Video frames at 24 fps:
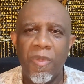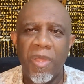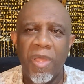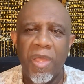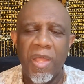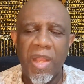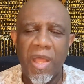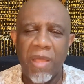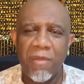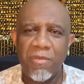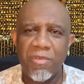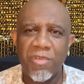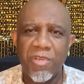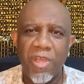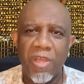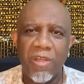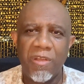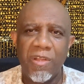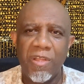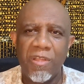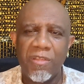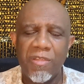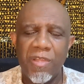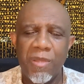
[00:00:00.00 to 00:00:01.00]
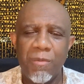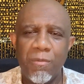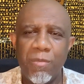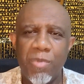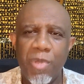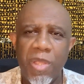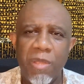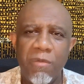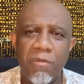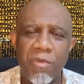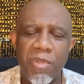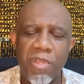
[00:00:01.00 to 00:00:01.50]
and I've shared this in
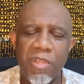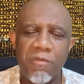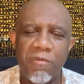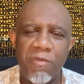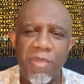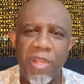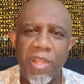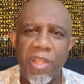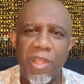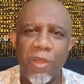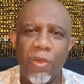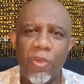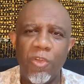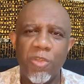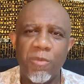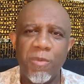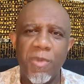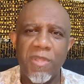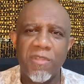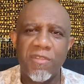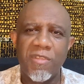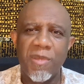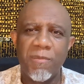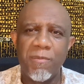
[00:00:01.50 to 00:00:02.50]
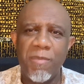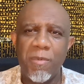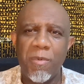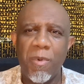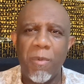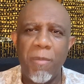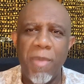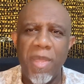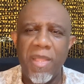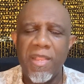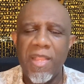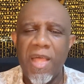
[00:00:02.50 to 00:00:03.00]
previous videos, but some people
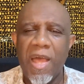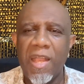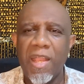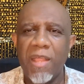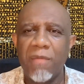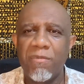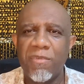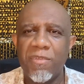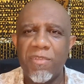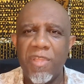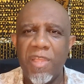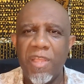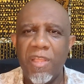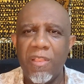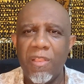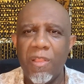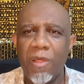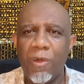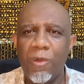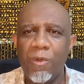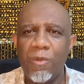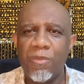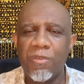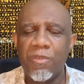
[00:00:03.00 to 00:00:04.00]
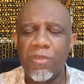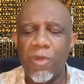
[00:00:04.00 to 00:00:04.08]
may not have seen those.